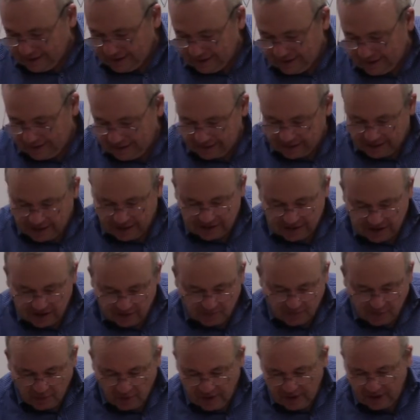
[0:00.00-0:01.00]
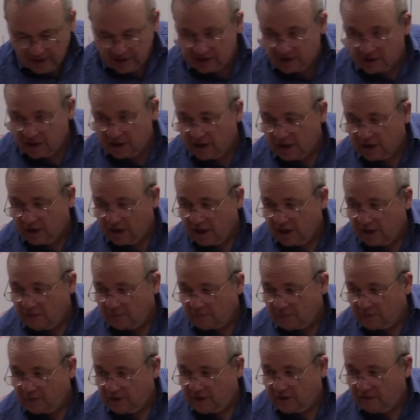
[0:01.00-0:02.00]
this is
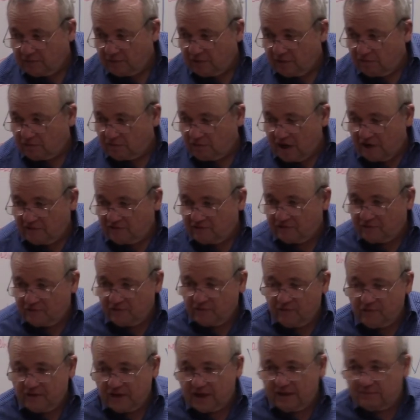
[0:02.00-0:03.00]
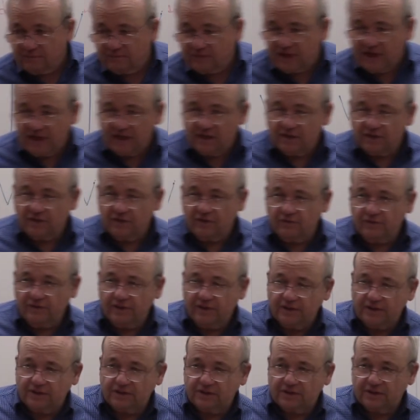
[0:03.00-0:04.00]
pretty rough what I'm telling you,
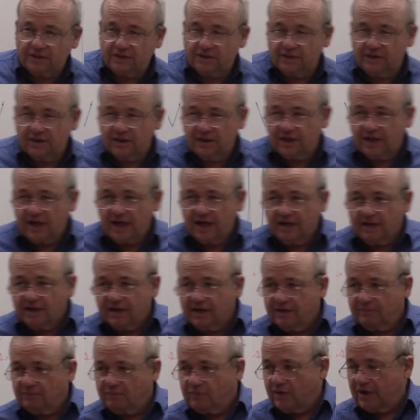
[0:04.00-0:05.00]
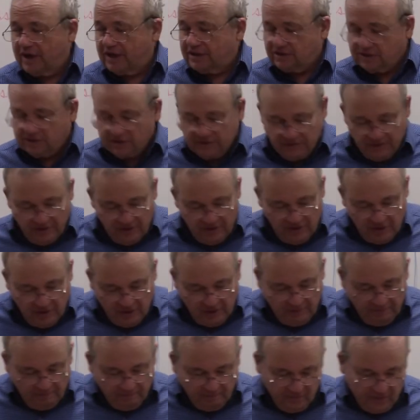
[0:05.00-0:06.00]
and it's kind of compressed.
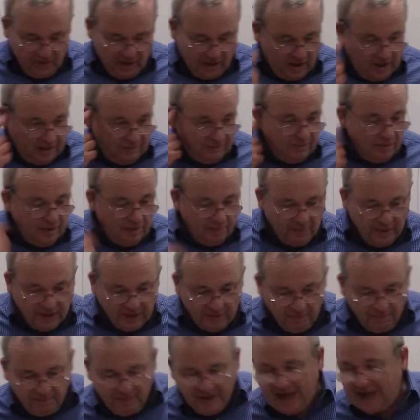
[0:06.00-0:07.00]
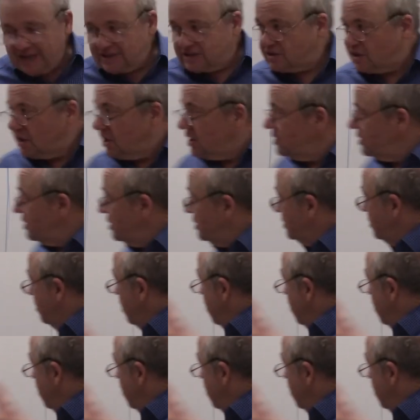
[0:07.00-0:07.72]
But based on